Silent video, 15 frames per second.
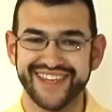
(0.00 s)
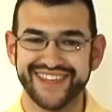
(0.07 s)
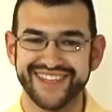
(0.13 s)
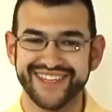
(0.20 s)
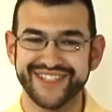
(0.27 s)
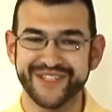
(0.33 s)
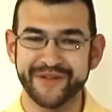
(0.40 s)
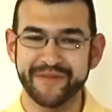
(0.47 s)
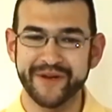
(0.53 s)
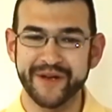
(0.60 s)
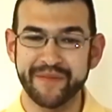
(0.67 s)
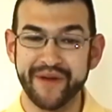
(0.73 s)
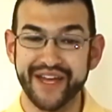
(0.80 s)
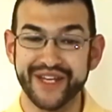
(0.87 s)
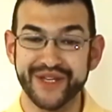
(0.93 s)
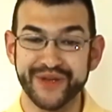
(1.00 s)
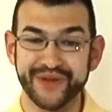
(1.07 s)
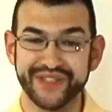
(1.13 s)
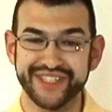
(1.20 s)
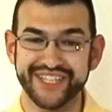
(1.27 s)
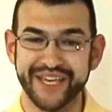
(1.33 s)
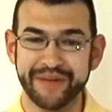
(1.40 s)
These are but a
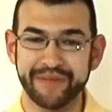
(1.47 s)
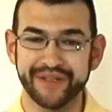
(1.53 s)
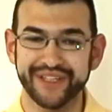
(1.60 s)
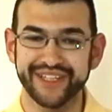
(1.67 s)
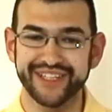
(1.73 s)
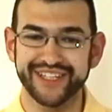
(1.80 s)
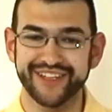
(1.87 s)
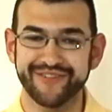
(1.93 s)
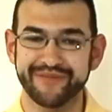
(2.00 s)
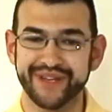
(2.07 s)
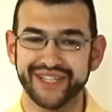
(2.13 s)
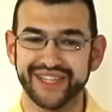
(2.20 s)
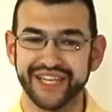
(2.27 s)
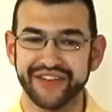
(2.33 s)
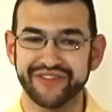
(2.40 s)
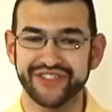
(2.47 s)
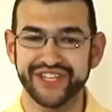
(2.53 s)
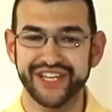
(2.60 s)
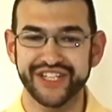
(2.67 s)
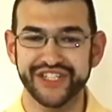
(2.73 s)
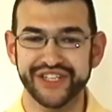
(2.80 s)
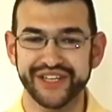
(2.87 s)
minute sampling of my
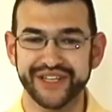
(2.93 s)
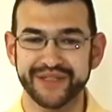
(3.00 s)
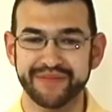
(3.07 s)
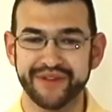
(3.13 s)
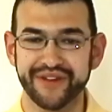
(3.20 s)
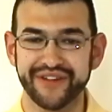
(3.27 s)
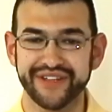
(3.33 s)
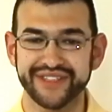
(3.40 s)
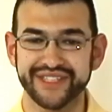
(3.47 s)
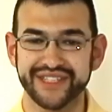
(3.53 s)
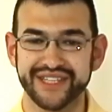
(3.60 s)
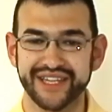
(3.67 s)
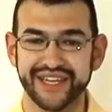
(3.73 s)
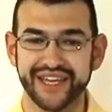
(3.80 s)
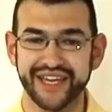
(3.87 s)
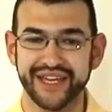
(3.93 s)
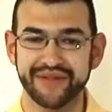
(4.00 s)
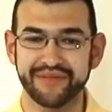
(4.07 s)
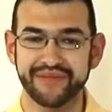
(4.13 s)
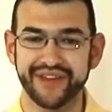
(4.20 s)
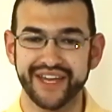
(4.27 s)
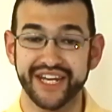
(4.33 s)
life-changing experiences at camp,
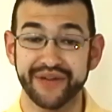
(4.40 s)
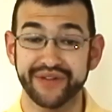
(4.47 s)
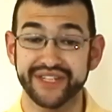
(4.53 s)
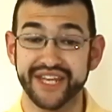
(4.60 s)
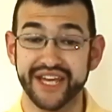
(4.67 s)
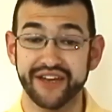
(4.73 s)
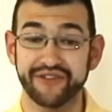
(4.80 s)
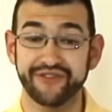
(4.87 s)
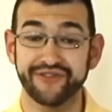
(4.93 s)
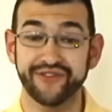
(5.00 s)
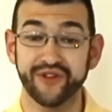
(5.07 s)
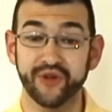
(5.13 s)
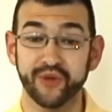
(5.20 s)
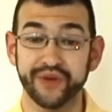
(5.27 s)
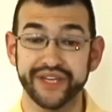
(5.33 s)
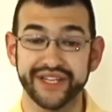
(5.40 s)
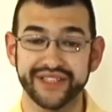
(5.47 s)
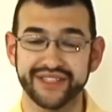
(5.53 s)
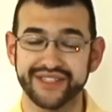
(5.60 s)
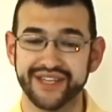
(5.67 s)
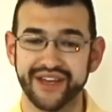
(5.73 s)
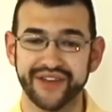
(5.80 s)
and it would take a full week
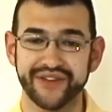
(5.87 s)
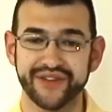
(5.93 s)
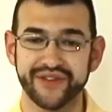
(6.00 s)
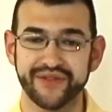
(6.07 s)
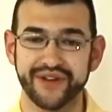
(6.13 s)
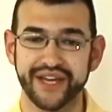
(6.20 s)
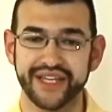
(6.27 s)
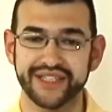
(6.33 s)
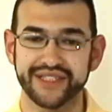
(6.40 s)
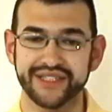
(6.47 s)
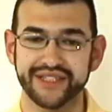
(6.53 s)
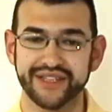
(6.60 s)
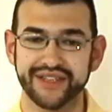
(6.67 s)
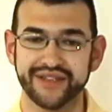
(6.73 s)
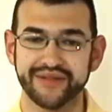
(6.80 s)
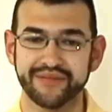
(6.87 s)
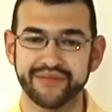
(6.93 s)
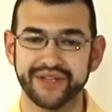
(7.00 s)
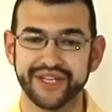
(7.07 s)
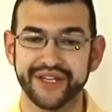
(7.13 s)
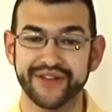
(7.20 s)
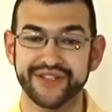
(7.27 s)
to tell you the rest.
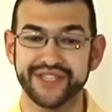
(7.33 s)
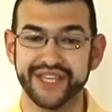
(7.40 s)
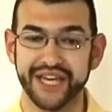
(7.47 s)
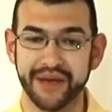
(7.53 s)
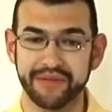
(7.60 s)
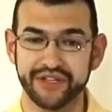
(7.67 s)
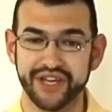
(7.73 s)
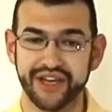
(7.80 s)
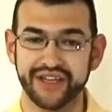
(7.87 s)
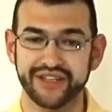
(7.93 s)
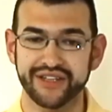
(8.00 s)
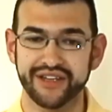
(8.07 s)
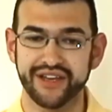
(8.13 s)
But here's the upshot.